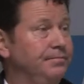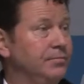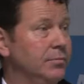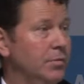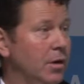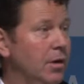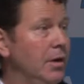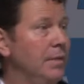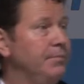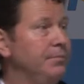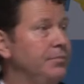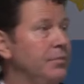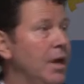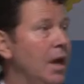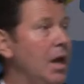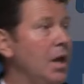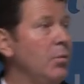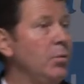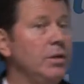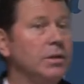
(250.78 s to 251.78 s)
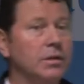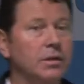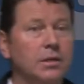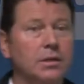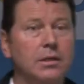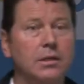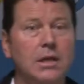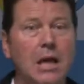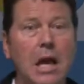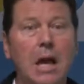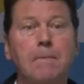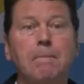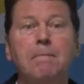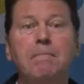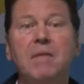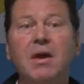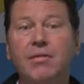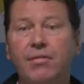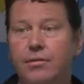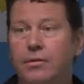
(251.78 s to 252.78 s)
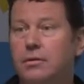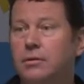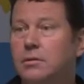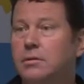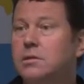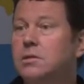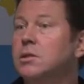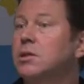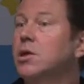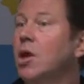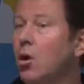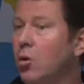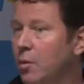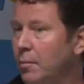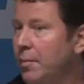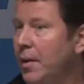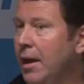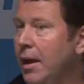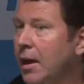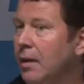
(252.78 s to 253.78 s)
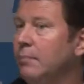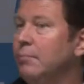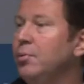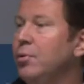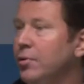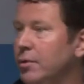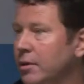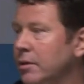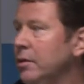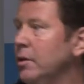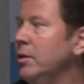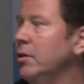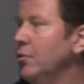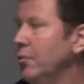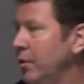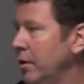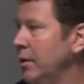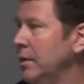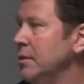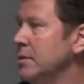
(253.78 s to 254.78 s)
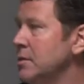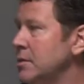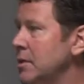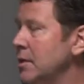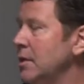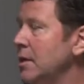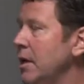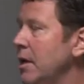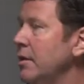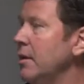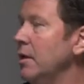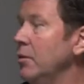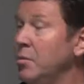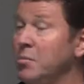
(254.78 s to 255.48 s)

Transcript: right? And we need a method to go about putting the ingredients together.